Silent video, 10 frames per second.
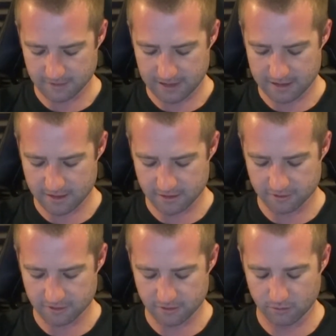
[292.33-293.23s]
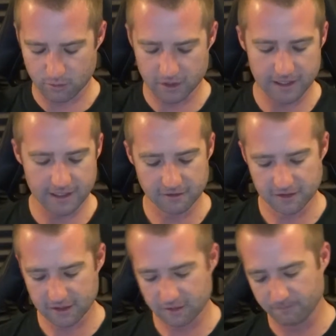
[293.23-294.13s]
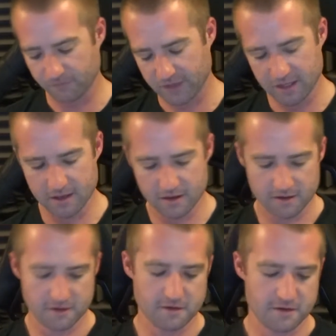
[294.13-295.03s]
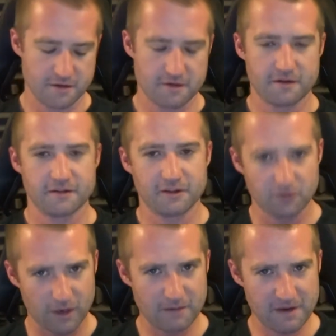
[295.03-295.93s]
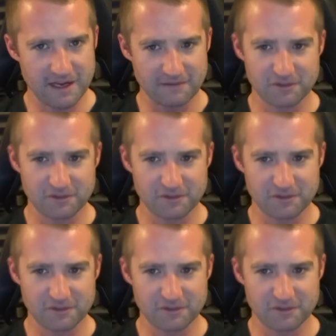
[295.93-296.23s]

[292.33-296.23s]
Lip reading: Kind of hard to do with one hand. Hang on. This is what I mean.